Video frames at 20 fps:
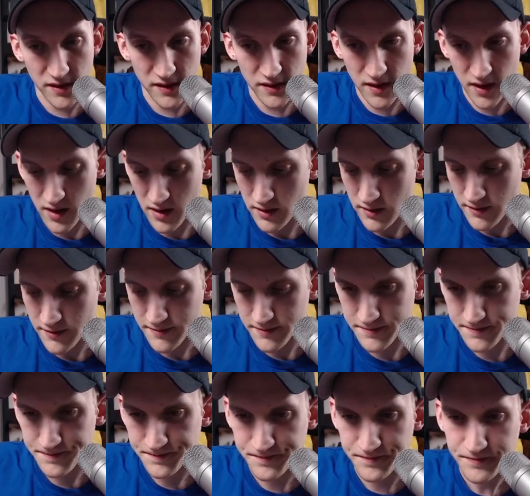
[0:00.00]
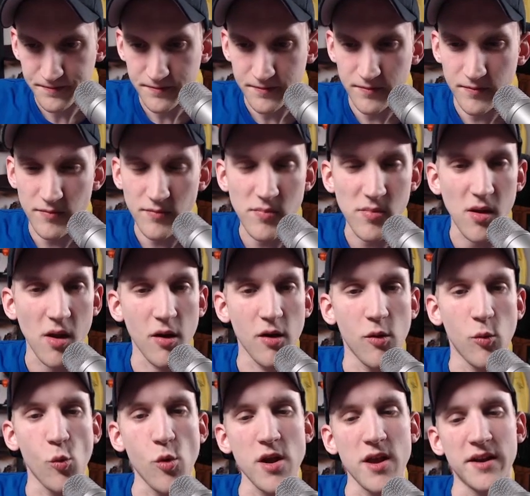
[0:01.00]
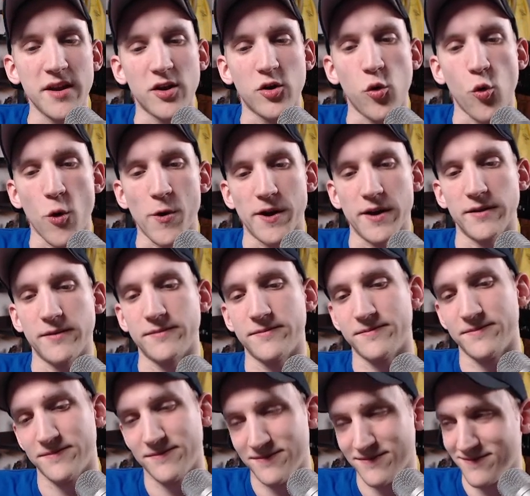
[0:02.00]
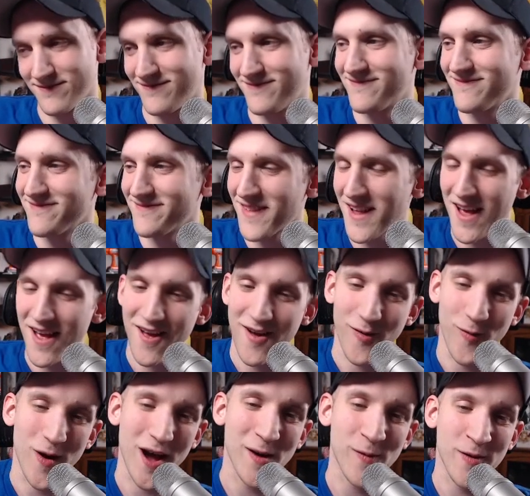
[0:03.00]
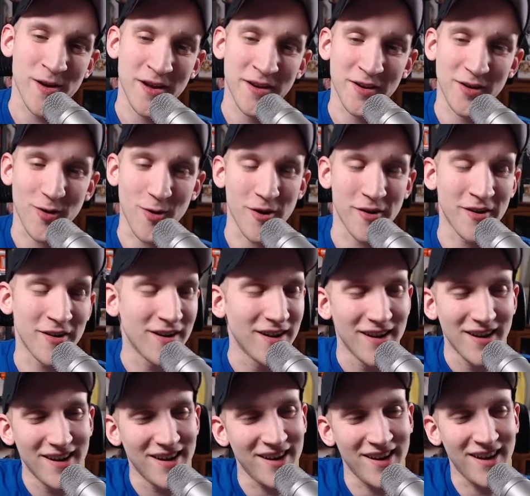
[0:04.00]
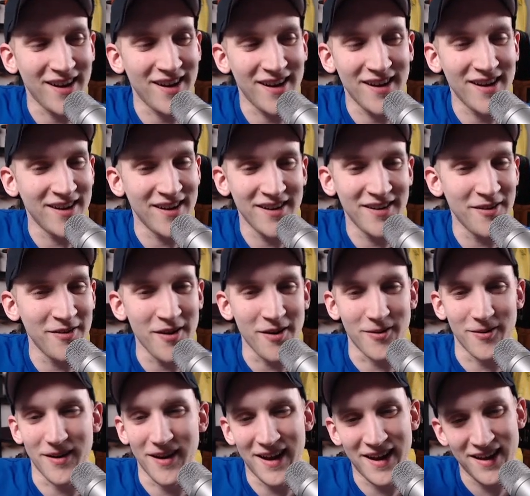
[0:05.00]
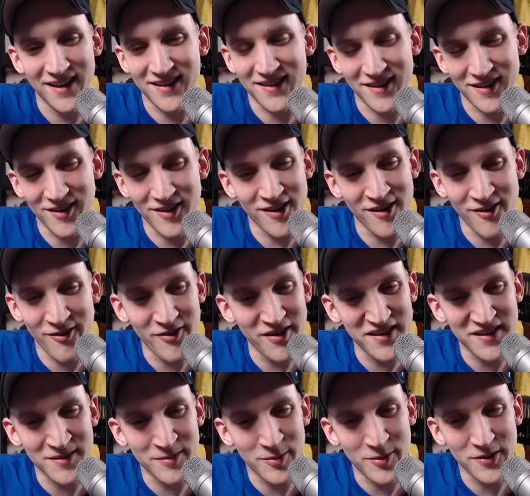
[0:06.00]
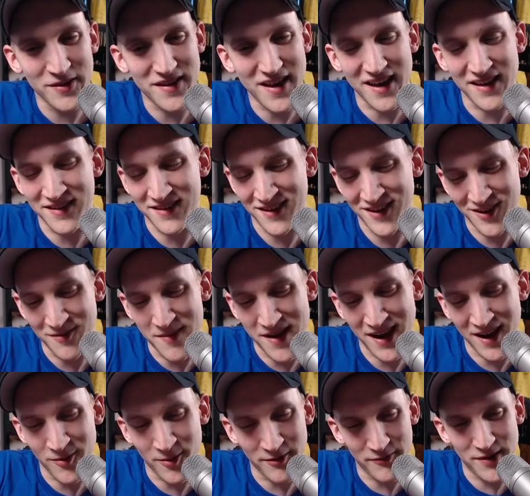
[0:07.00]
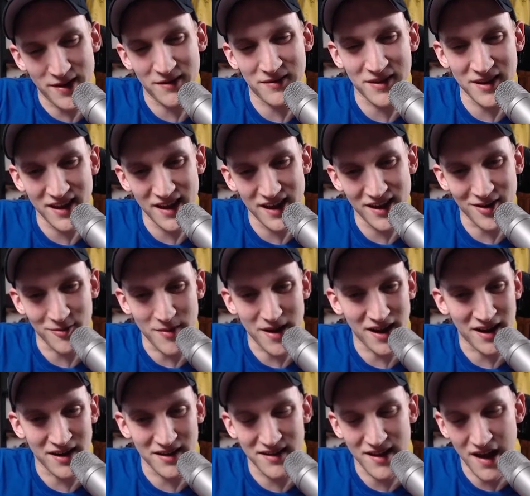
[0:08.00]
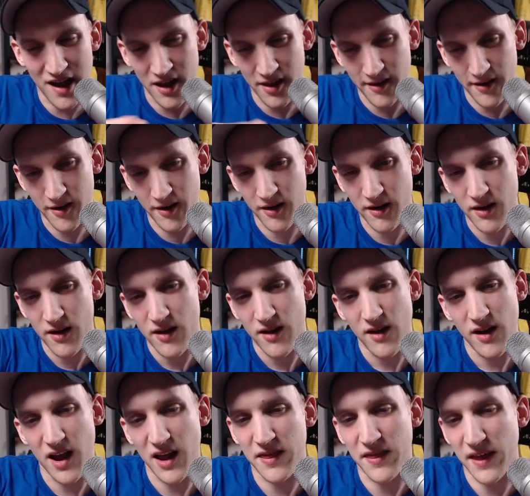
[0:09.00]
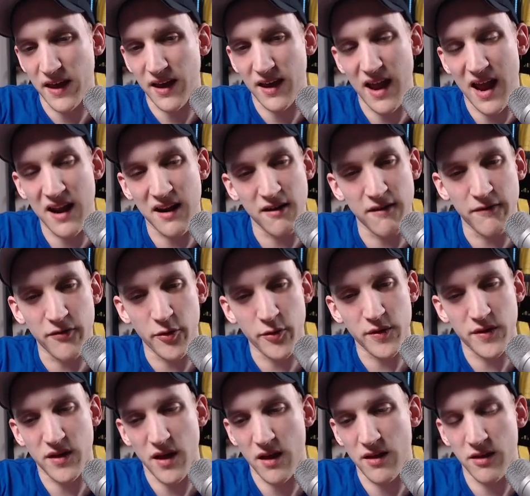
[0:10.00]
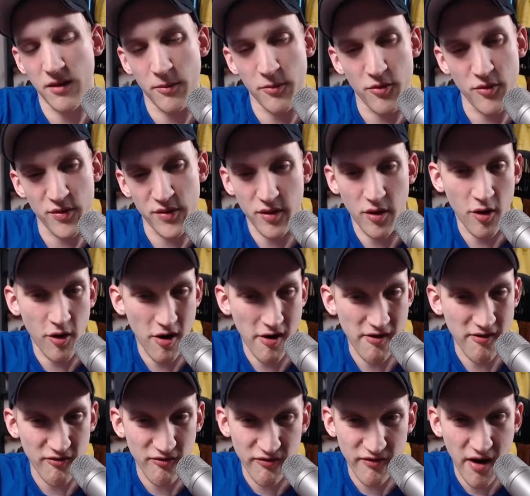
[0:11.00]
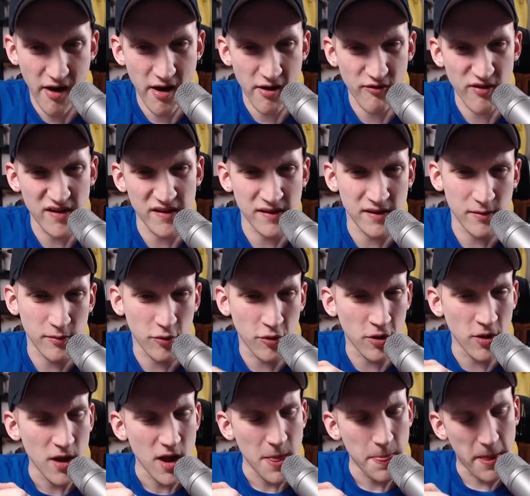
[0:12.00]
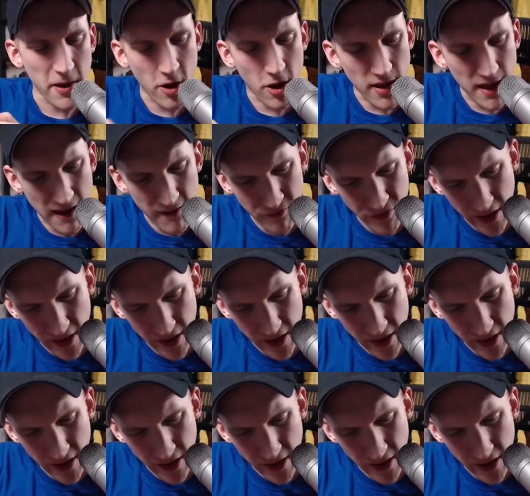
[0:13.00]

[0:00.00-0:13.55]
this hand. 1 1/4. Why 1 1/4? I don't know. It's a reasonable size. You could make it 150. Could make it $1. I think any of those numbers are very reasonable. They all have